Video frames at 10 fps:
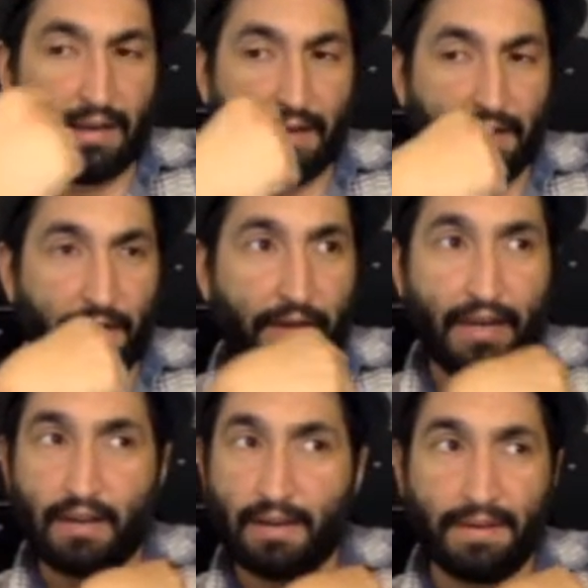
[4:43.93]
They
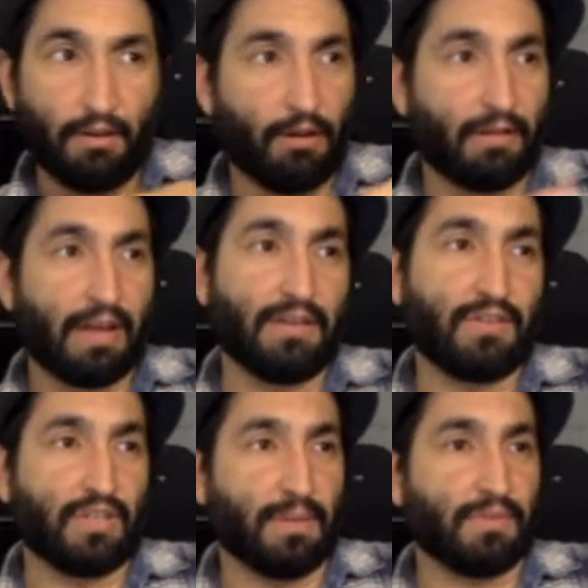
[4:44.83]
come in all kinds of
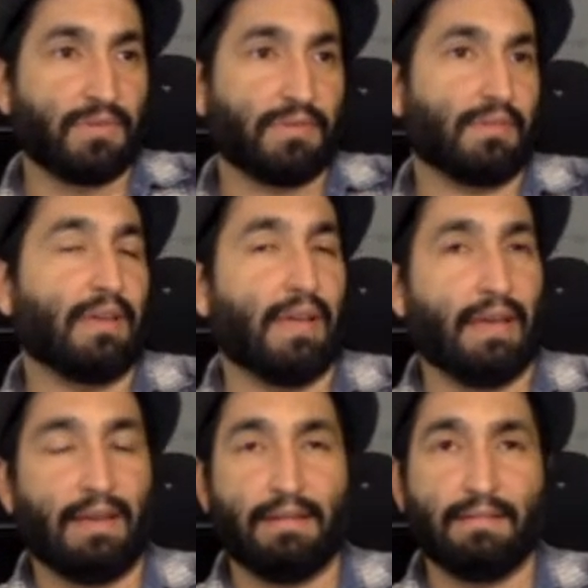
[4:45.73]
shapes
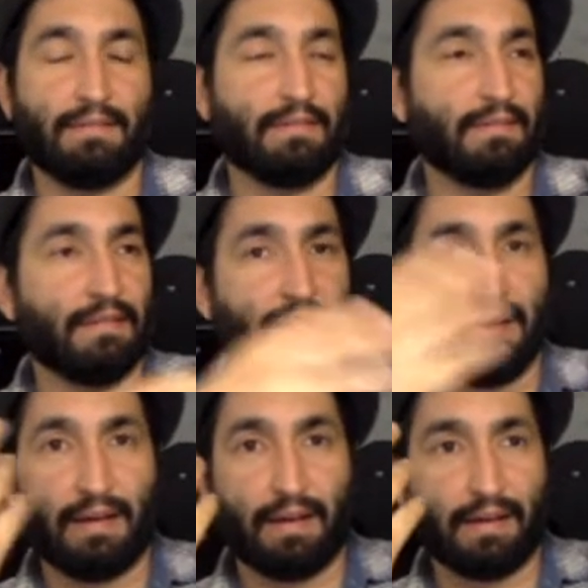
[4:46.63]
and
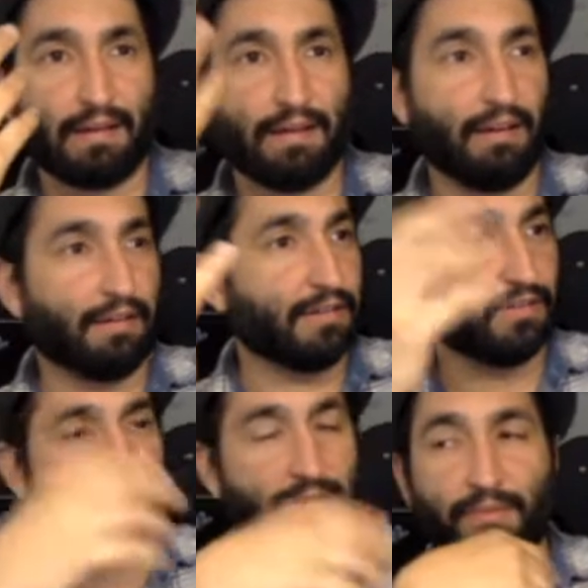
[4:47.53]
colors
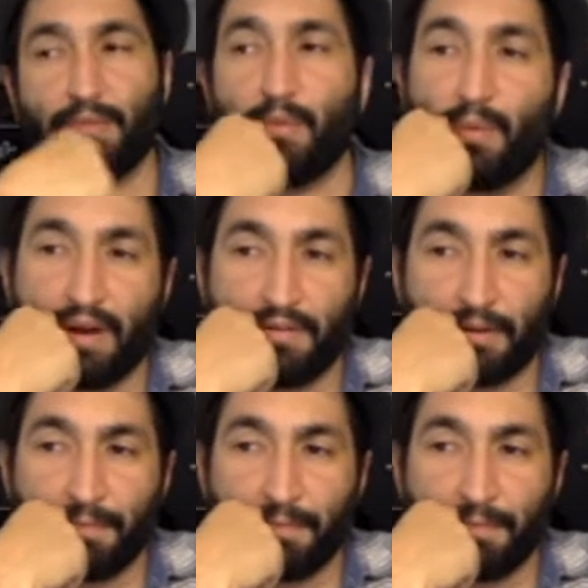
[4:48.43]
and whatever.